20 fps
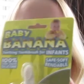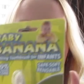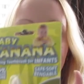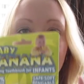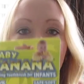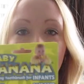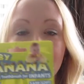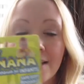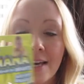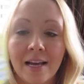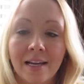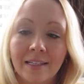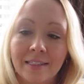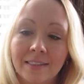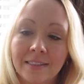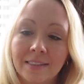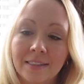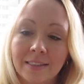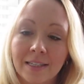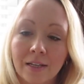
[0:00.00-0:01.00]
It's got the
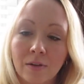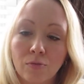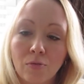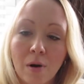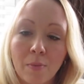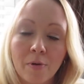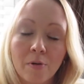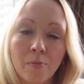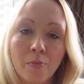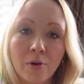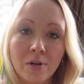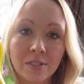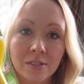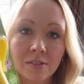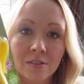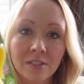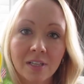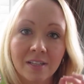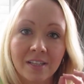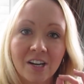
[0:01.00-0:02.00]
ends, it's like rubber
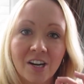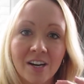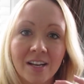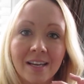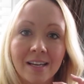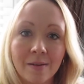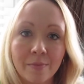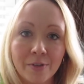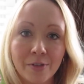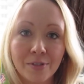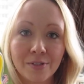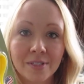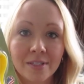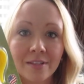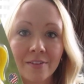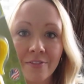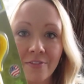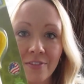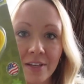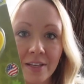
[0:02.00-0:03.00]
bristles on there to get them used to
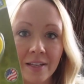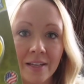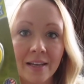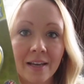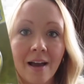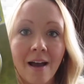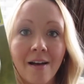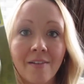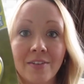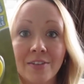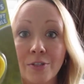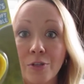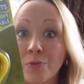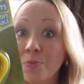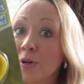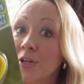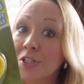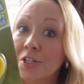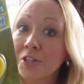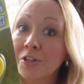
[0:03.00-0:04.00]
the feeling of a
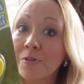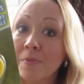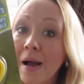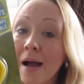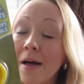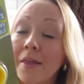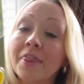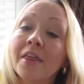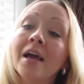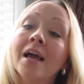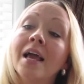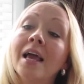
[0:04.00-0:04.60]
toothbrush in their mouth.